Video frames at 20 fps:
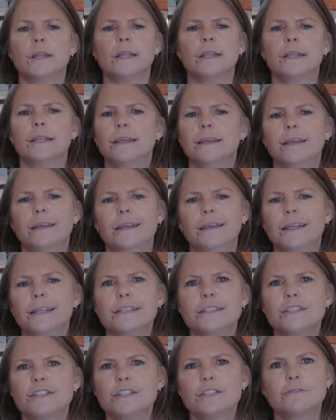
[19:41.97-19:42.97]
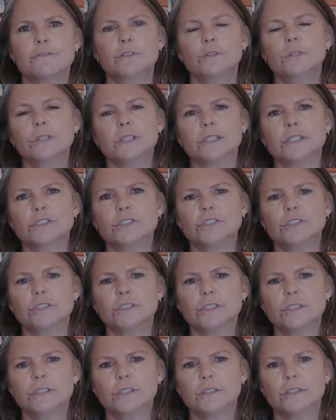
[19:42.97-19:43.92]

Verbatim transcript: And it's just foolish